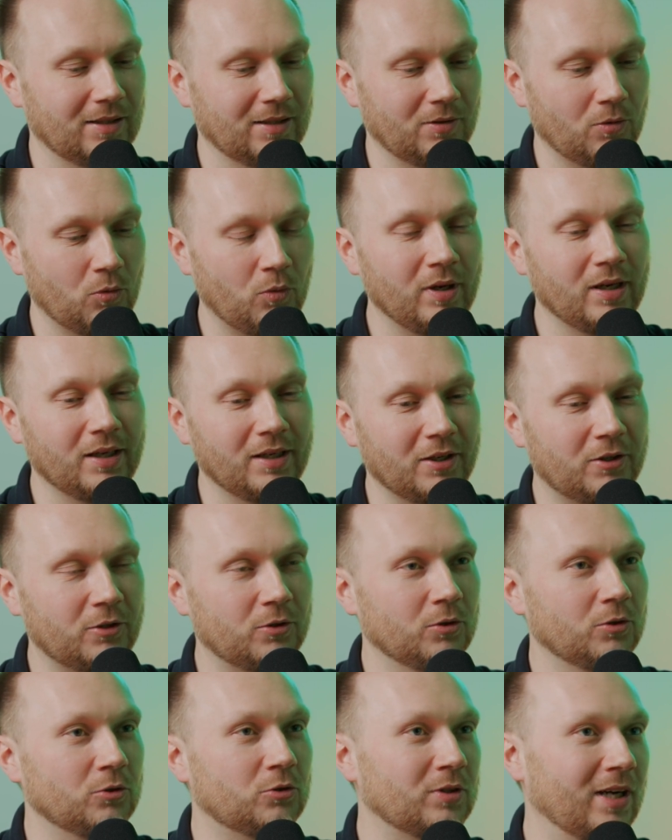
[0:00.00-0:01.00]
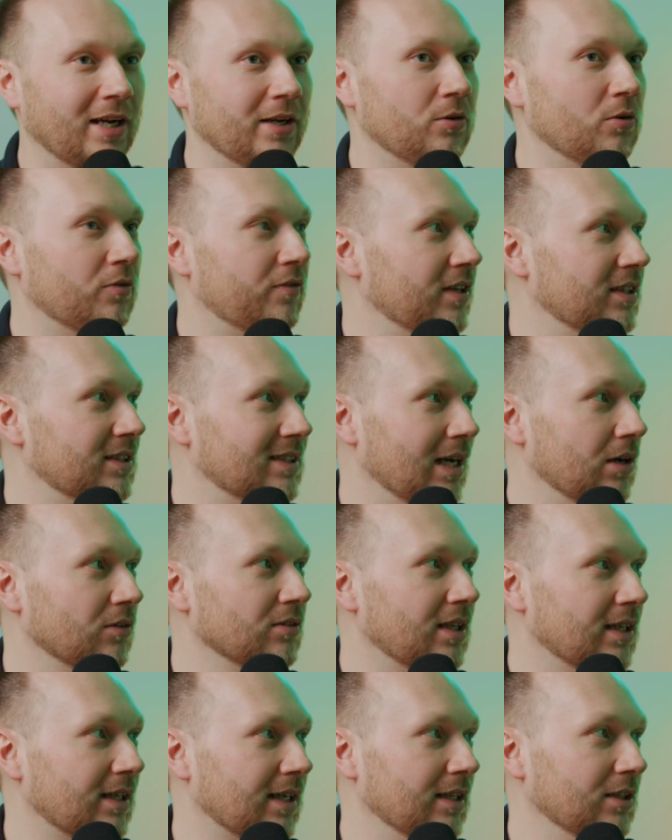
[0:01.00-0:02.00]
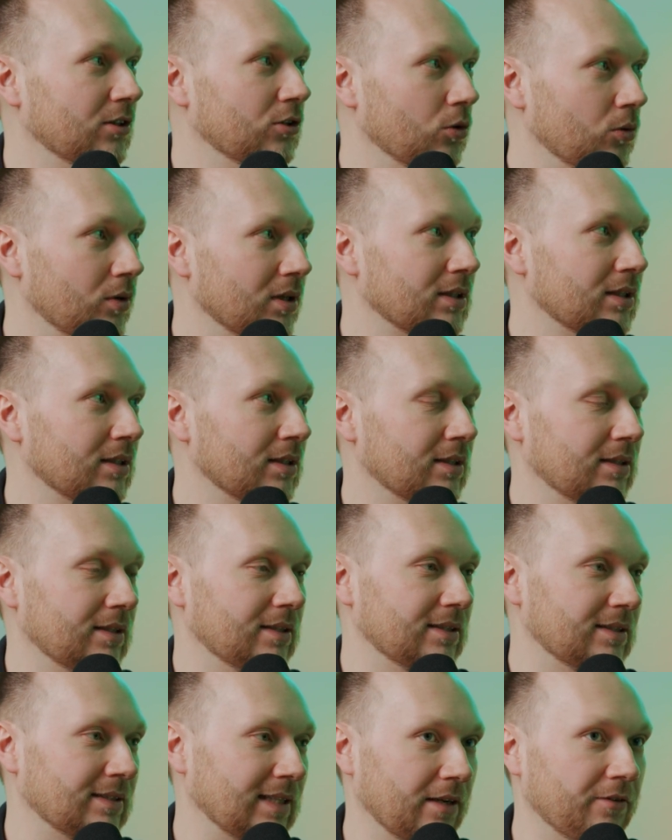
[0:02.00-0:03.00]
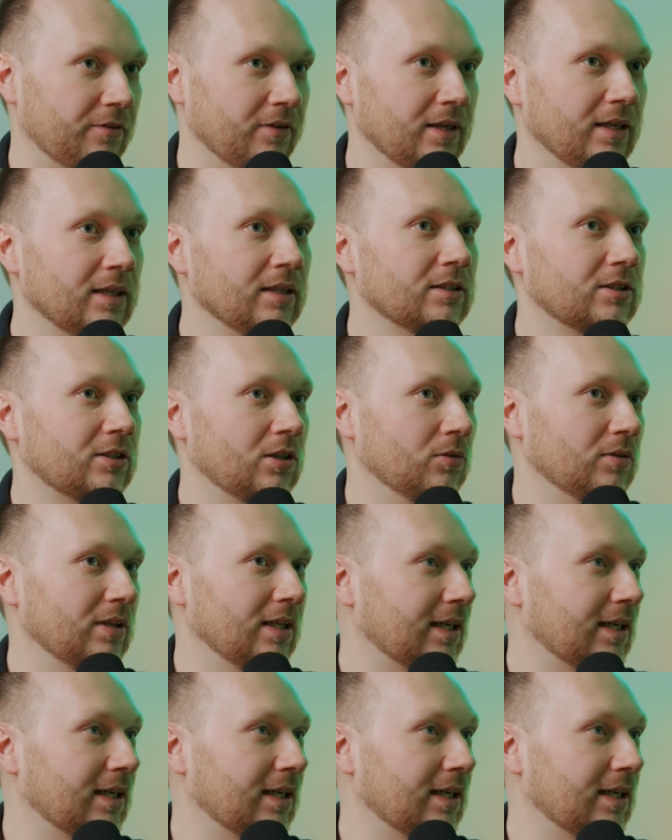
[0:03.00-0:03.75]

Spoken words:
willing to try new things out, they can do it safely, so they